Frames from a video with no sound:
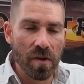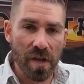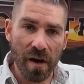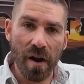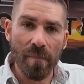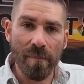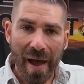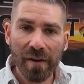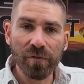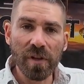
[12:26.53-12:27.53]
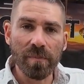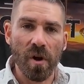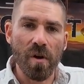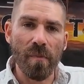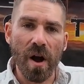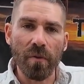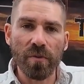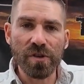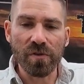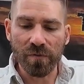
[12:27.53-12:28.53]
gonna backflip on my
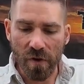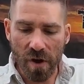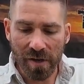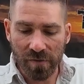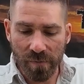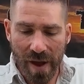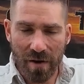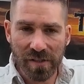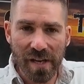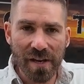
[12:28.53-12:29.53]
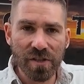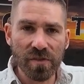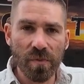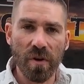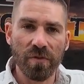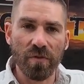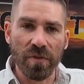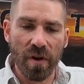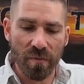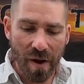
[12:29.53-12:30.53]
original verdict of power stations where I thought
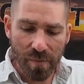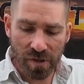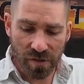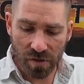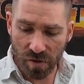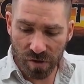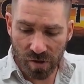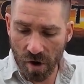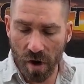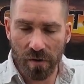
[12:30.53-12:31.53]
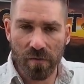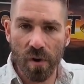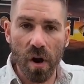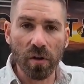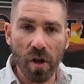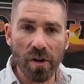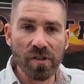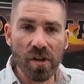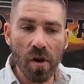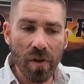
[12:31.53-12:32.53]
they were rubbish. As long as you got a lot of
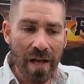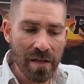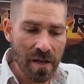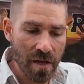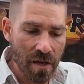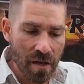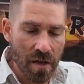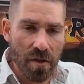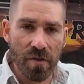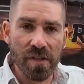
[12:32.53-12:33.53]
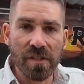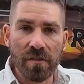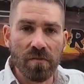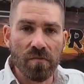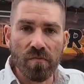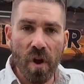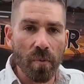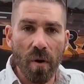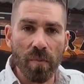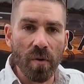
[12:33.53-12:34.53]
solar, this, no
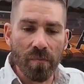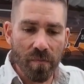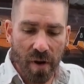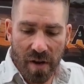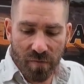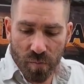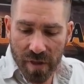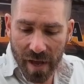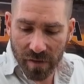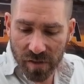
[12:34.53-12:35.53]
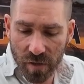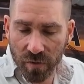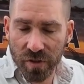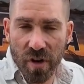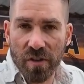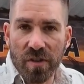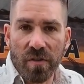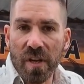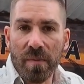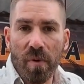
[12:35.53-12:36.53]
problem. But even without the solar, it shows
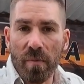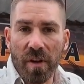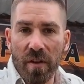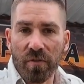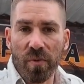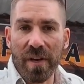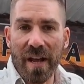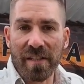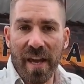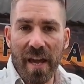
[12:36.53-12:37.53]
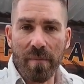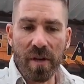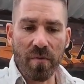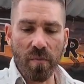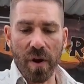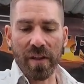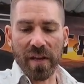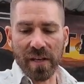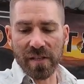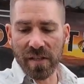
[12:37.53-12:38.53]
you can probably go 3 days camping with one of
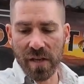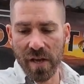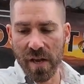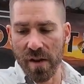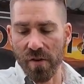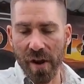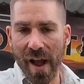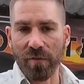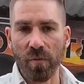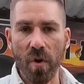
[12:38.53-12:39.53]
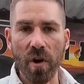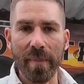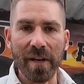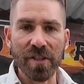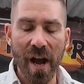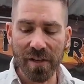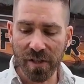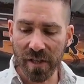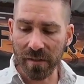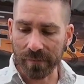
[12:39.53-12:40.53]
these, not have to worry about
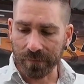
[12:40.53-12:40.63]
charging it.